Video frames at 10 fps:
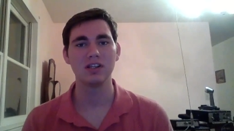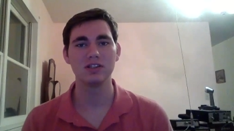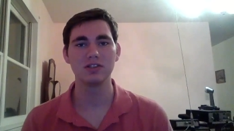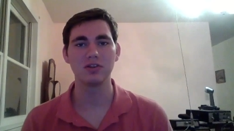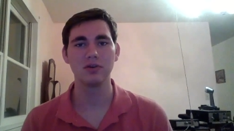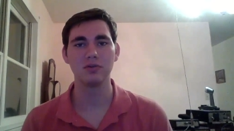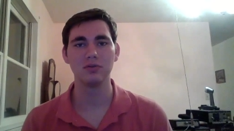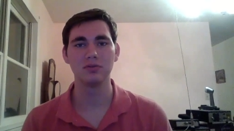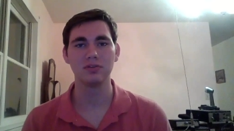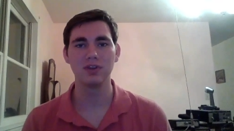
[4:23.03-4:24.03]

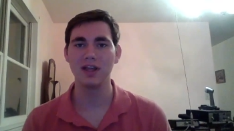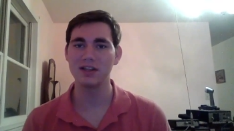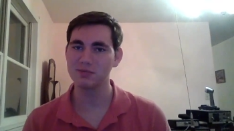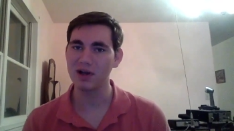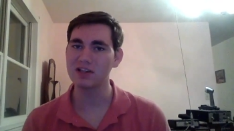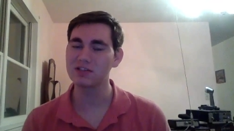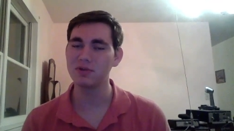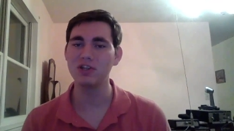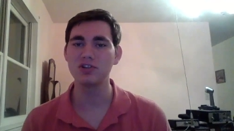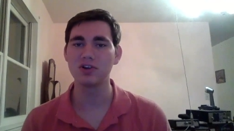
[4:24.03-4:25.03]
So that's my
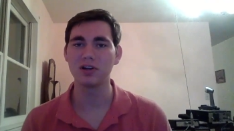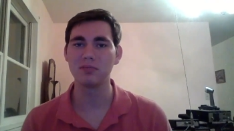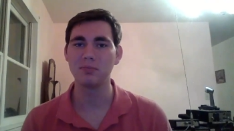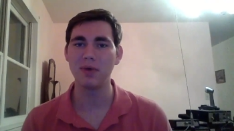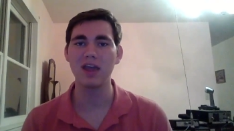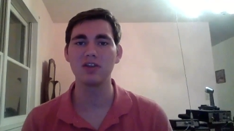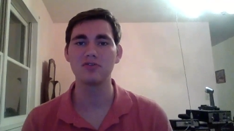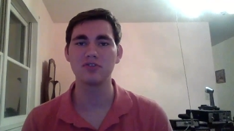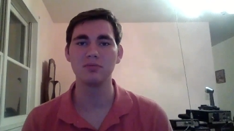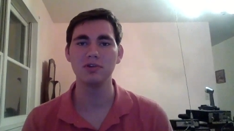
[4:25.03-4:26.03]
speech on paying
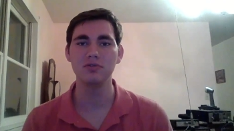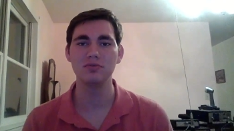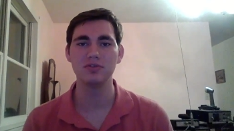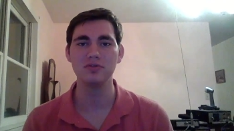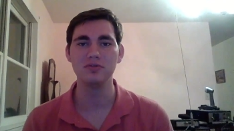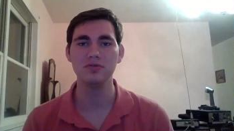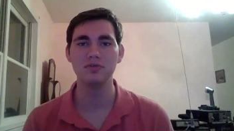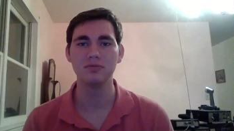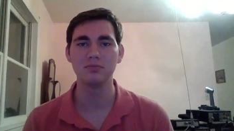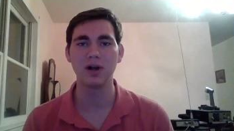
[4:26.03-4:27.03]
tribute
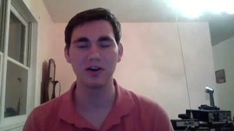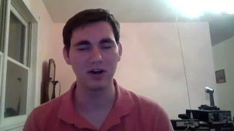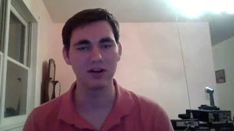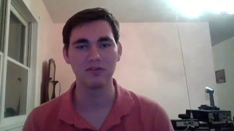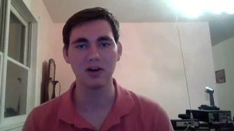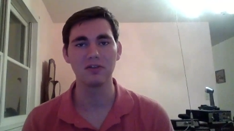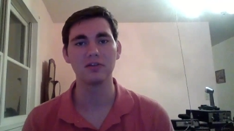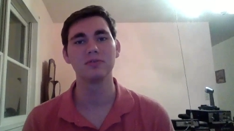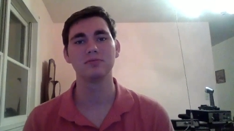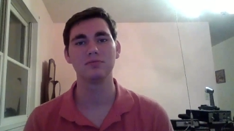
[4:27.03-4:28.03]
to my grandfather.
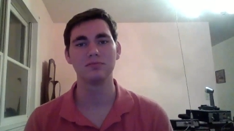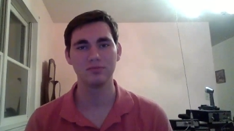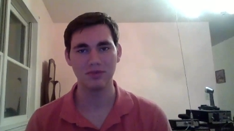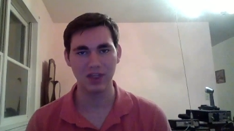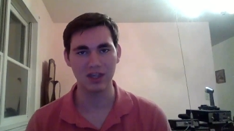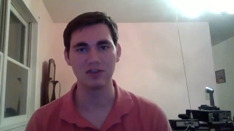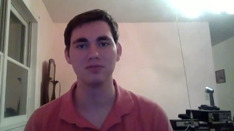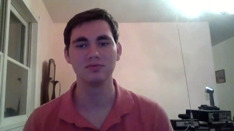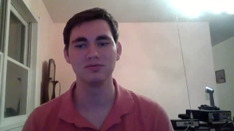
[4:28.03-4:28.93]
Thank you.